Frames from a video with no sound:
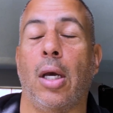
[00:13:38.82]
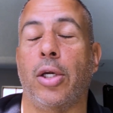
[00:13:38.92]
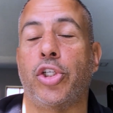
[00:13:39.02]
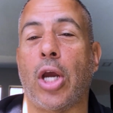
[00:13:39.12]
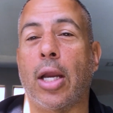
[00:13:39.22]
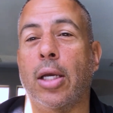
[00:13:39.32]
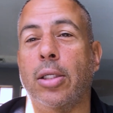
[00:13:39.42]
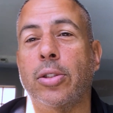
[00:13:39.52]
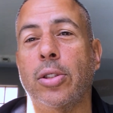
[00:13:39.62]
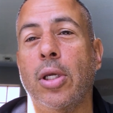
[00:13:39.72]

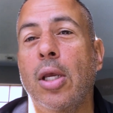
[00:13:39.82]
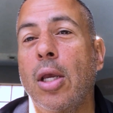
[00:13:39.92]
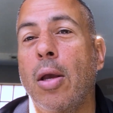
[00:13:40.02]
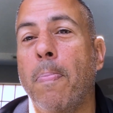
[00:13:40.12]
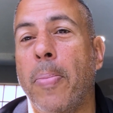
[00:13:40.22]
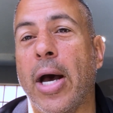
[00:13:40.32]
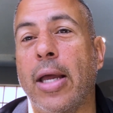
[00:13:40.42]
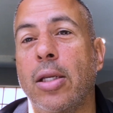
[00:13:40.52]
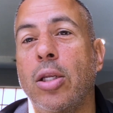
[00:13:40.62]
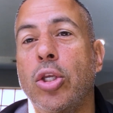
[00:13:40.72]
shotguns.
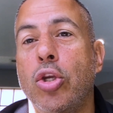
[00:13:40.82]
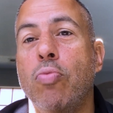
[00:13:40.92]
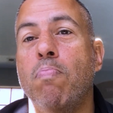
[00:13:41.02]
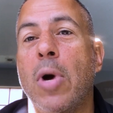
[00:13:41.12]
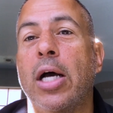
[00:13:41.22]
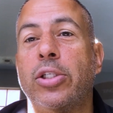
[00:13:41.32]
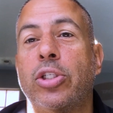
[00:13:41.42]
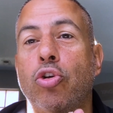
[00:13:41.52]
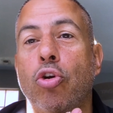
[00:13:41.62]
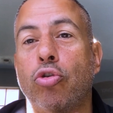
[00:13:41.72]
But you
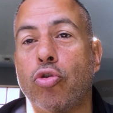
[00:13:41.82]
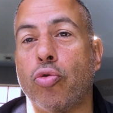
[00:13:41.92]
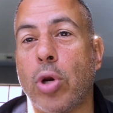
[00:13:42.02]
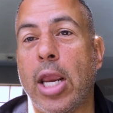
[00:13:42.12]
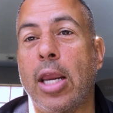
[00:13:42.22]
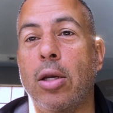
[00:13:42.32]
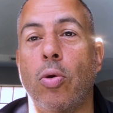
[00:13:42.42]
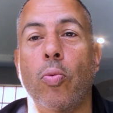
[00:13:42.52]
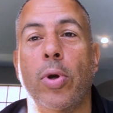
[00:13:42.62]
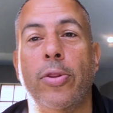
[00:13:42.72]
must
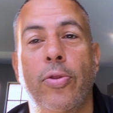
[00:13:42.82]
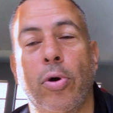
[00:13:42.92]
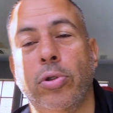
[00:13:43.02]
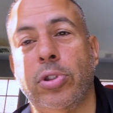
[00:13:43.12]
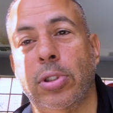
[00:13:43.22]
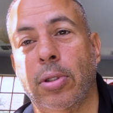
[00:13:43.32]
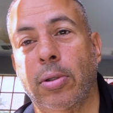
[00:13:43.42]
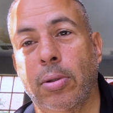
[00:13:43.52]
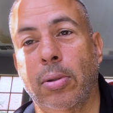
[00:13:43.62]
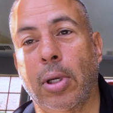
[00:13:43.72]
train with those
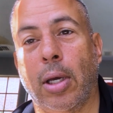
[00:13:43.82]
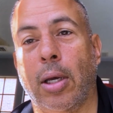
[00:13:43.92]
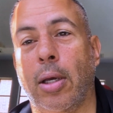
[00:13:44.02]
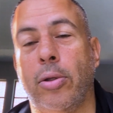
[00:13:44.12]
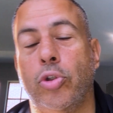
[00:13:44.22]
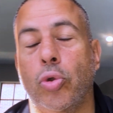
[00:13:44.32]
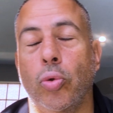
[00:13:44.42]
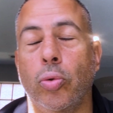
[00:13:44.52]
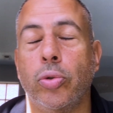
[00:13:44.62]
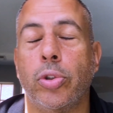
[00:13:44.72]

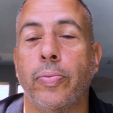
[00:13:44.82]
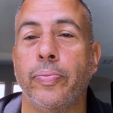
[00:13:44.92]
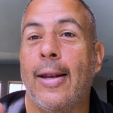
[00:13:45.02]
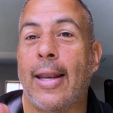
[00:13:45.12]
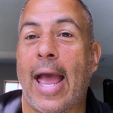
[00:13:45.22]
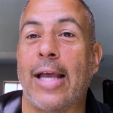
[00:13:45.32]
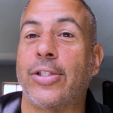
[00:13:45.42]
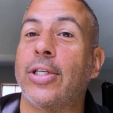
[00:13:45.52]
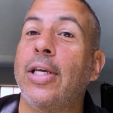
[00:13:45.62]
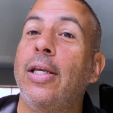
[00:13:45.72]
tools.
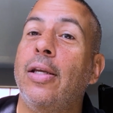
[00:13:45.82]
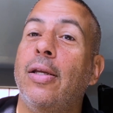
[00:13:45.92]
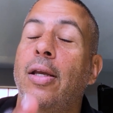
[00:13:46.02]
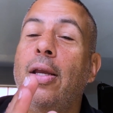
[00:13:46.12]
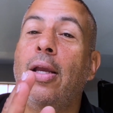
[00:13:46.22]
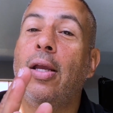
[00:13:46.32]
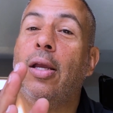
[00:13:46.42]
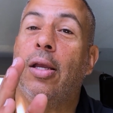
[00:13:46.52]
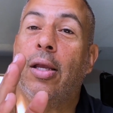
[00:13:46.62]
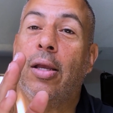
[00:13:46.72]
Lastly,
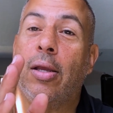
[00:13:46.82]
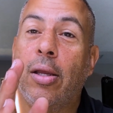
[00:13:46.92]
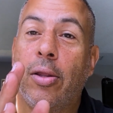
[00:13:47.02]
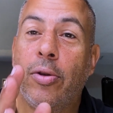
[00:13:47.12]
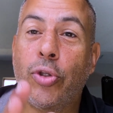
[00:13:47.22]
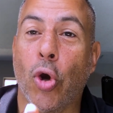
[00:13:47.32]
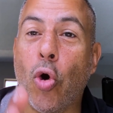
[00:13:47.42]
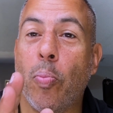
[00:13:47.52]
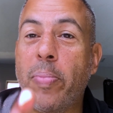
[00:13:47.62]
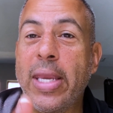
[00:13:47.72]

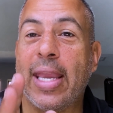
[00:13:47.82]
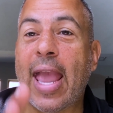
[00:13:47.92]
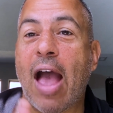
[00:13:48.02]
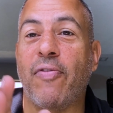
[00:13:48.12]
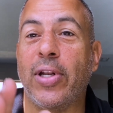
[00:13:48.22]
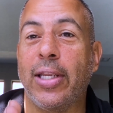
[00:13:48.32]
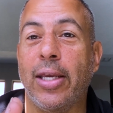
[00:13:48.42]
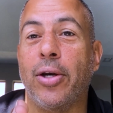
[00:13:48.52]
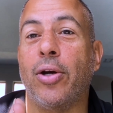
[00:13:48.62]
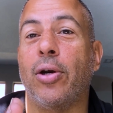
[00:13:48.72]
don't be
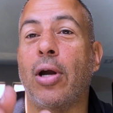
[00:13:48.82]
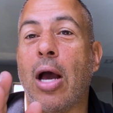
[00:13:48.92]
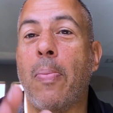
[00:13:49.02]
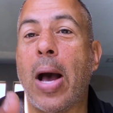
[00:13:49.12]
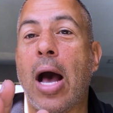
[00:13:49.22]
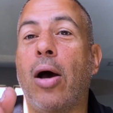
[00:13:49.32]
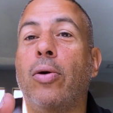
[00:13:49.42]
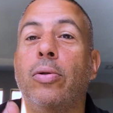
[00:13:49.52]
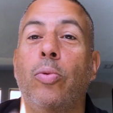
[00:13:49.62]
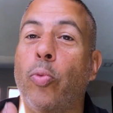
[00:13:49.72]
cavalier
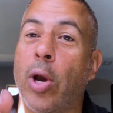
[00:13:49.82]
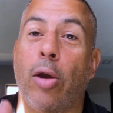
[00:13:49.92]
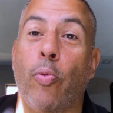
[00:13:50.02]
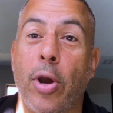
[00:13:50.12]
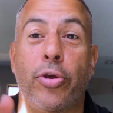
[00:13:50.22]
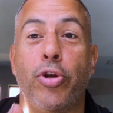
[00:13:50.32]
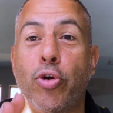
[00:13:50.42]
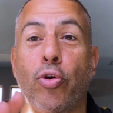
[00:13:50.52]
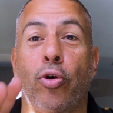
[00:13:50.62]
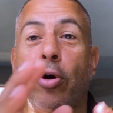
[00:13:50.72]
about whether
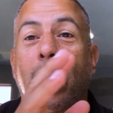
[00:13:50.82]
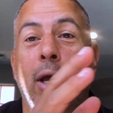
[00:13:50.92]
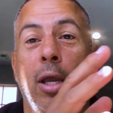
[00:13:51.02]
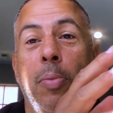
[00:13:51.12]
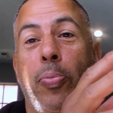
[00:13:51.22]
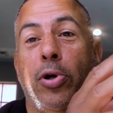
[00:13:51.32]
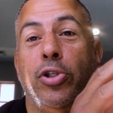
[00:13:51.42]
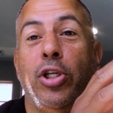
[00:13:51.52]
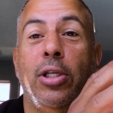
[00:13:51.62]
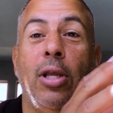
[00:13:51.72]
you're a
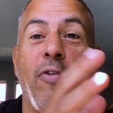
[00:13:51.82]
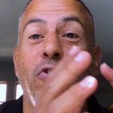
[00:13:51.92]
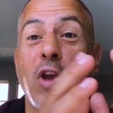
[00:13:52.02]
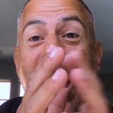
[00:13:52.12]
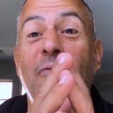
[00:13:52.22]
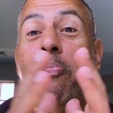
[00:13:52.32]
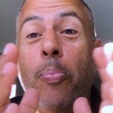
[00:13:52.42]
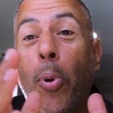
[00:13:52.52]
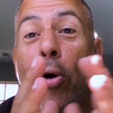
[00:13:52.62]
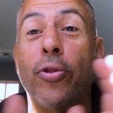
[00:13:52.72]
person, if you
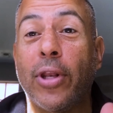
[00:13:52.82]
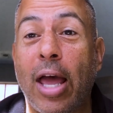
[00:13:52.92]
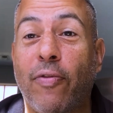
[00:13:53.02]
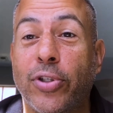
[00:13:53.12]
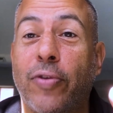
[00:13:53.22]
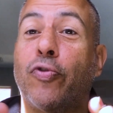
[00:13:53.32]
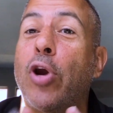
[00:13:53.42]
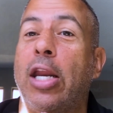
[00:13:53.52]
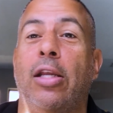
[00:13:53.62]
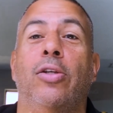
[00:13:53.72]
have both levels of
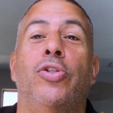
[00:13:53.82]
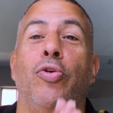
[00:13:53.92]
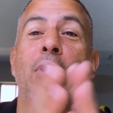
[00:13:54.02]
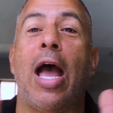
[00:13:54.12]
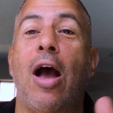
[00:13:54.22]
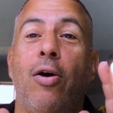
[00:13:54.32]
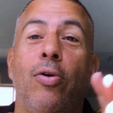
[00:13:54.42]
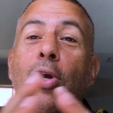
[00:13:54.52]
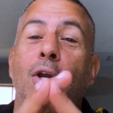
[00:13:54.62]
training. So now